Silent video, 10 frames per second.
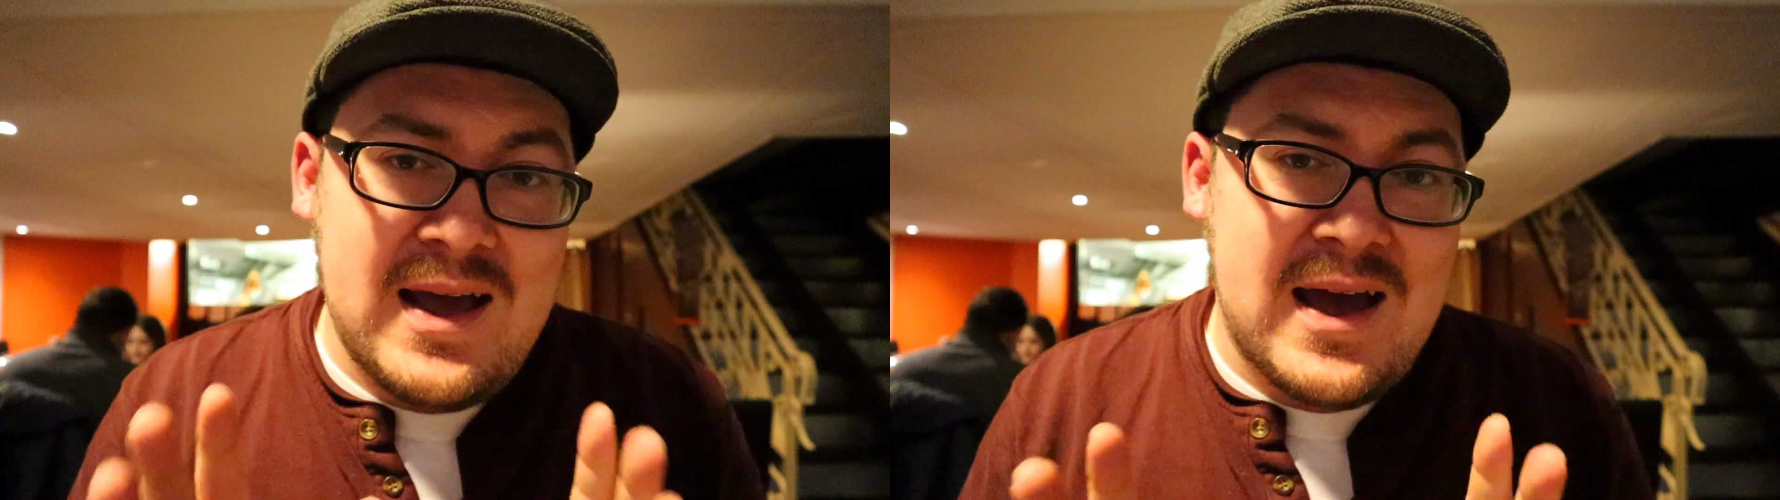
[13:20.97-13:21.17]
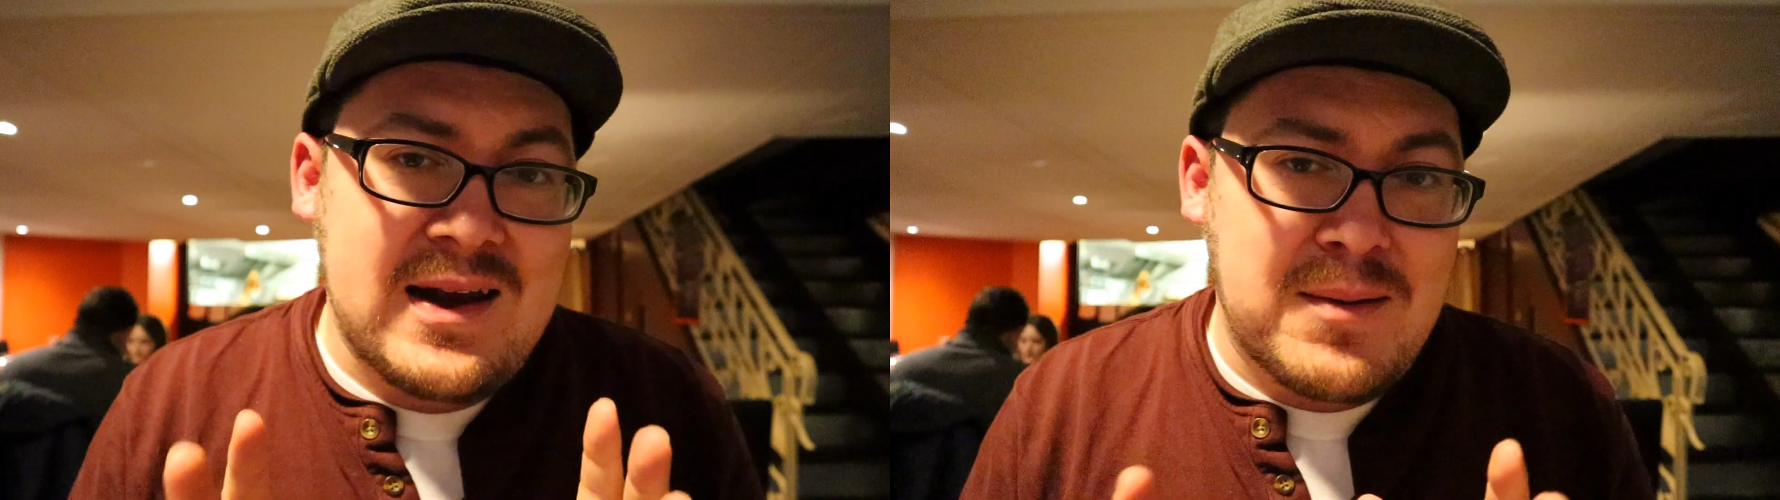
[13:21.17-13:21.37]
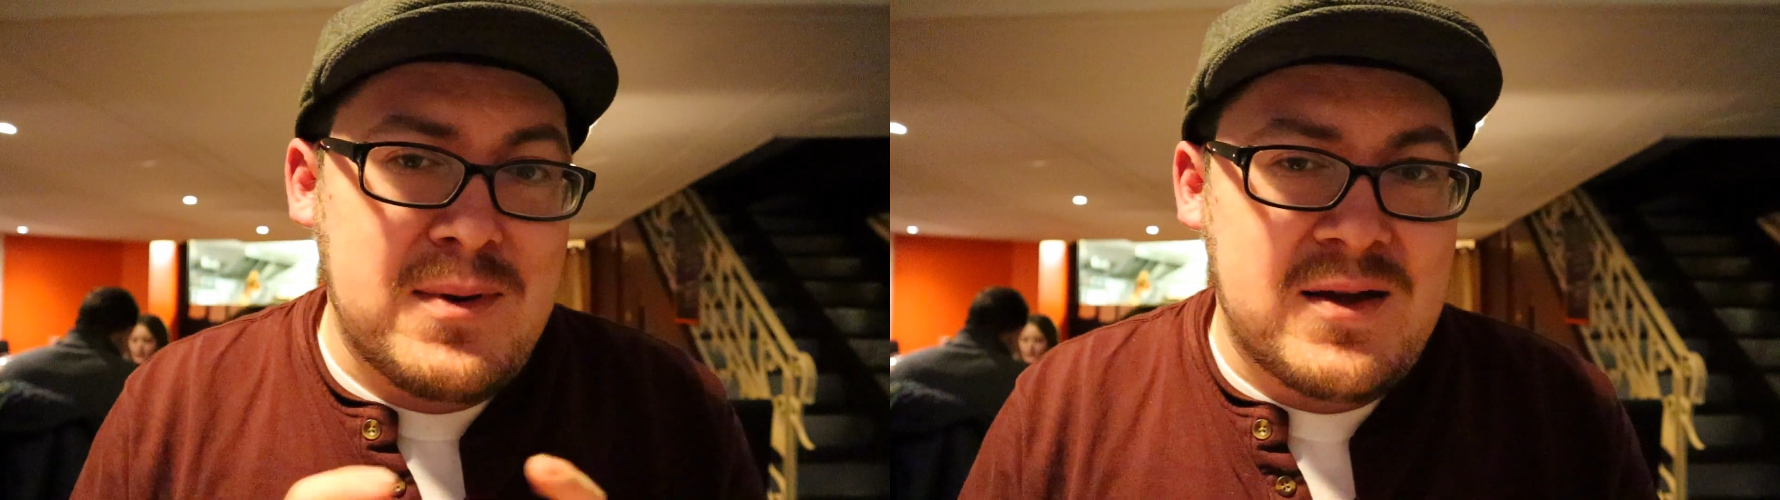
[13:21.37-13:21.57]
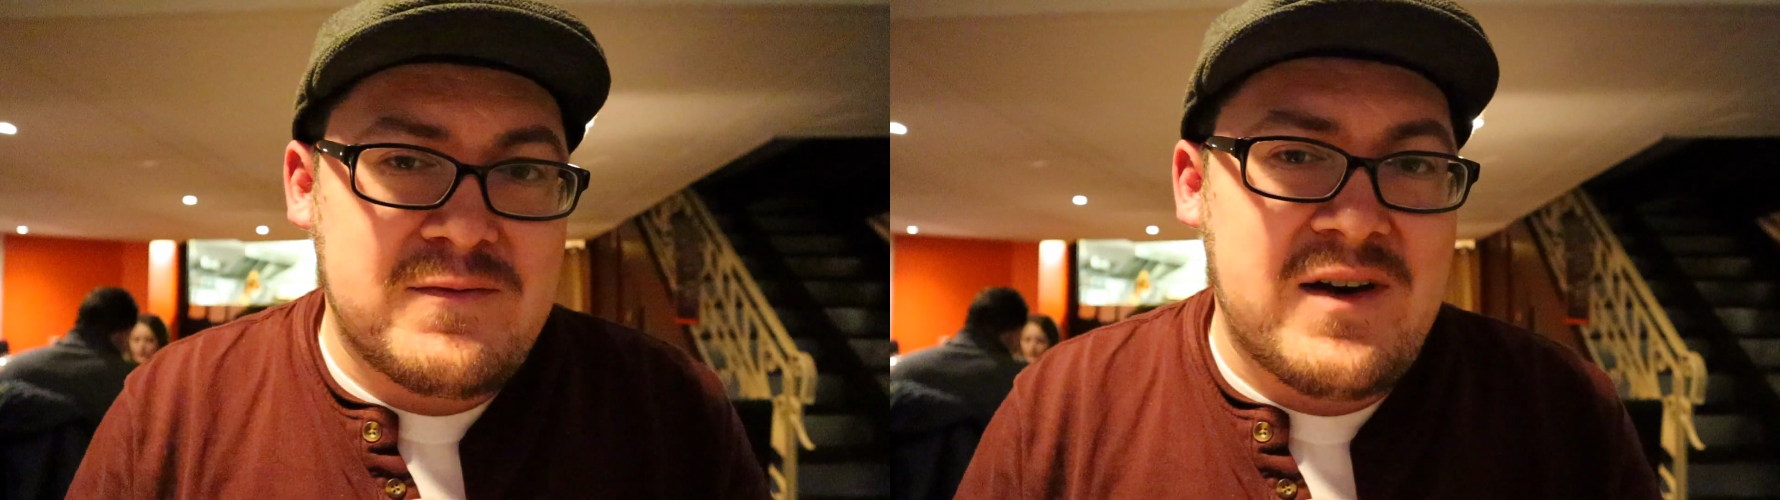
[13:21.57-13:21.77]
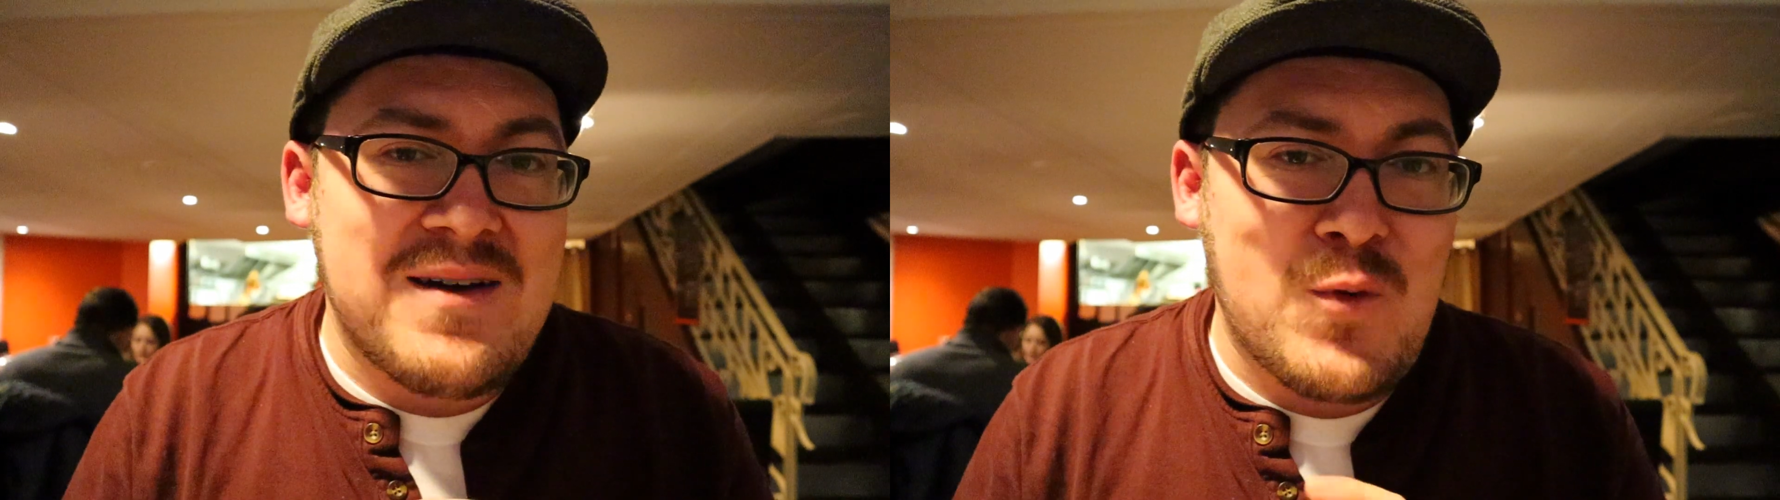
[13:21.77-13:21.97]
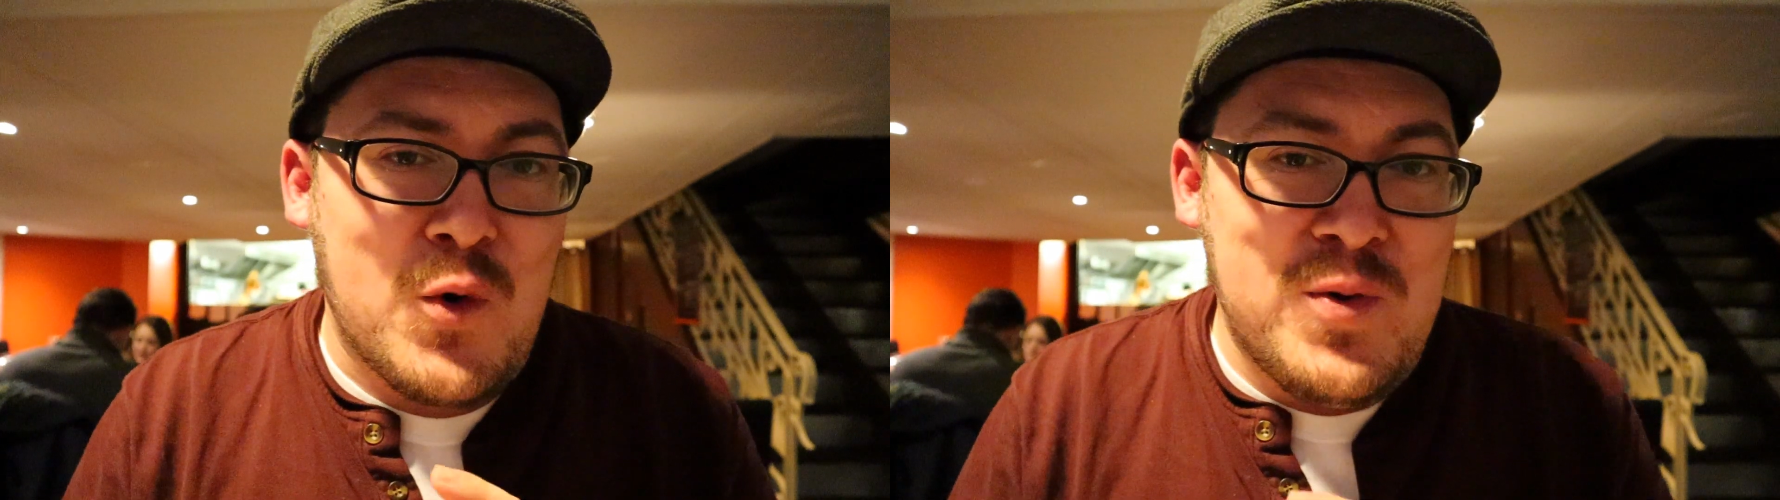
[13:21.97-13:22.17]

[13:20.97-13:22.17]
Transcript: got about 5 more